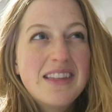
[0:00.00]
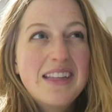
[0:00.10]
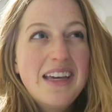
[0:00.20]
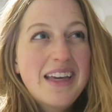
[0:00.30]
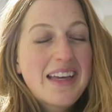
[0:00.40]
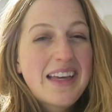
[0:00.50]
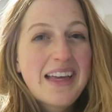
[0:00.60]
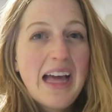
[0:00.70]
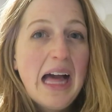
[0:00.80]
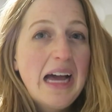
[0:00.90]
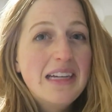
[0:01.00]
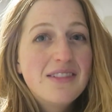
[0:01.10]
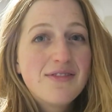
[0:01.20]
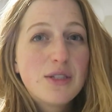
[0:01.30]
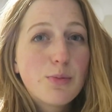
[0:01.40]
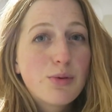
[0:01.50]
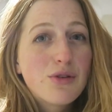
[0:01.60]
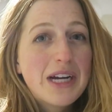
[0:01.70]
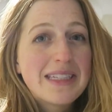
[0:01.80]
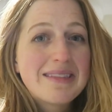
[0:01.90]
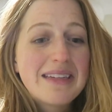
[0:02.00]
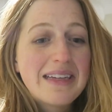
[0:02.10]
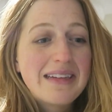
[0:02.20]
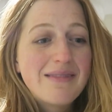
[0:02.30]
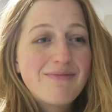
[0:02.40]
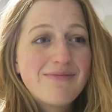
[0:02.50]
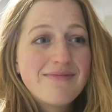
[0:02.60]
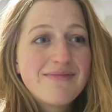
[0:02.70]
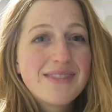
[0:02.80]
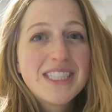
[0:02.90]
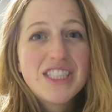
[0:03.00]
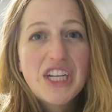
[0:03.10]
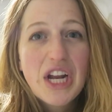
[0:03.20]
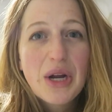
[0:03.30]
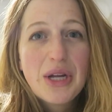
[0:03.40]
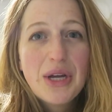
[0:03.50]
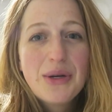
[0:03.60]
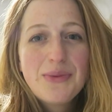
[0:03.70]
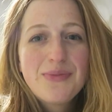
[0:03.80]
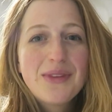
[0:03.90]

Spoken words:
like kind of depressing scenario.